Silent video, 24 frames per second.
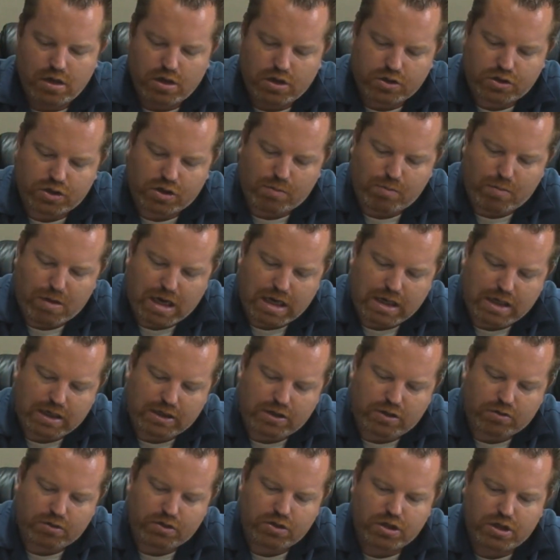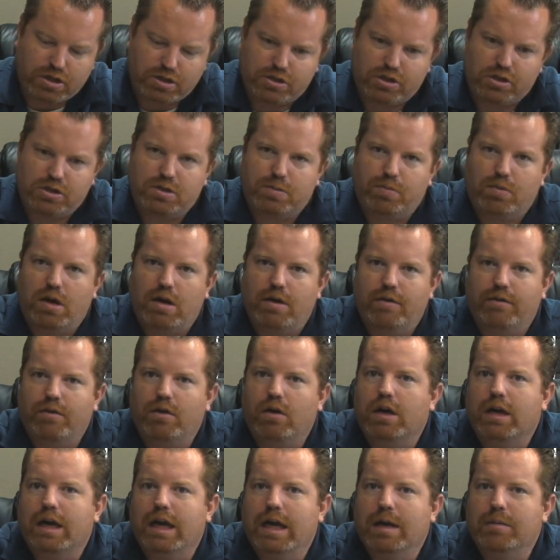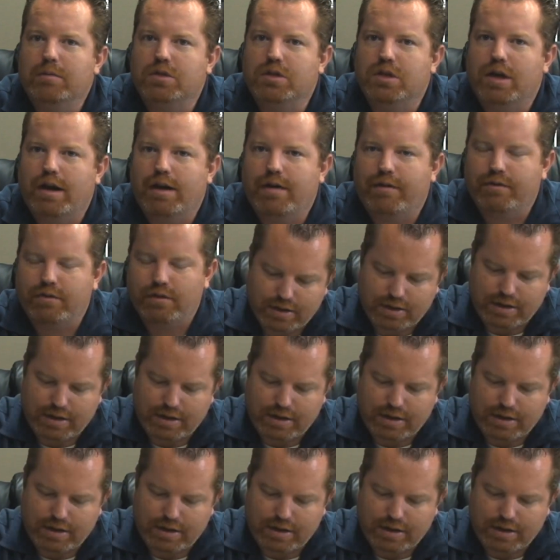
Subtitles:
So you may need to adjust your spring for a camshaft.